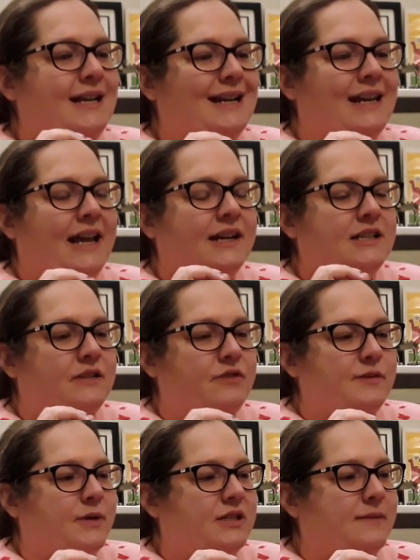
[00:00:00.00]
neglect, and
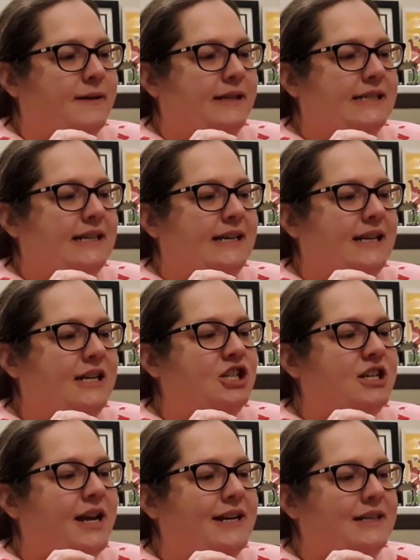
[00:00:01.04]
responsibility,
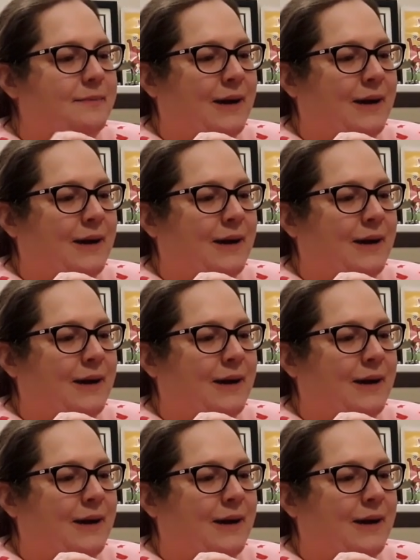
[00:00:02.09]
each day is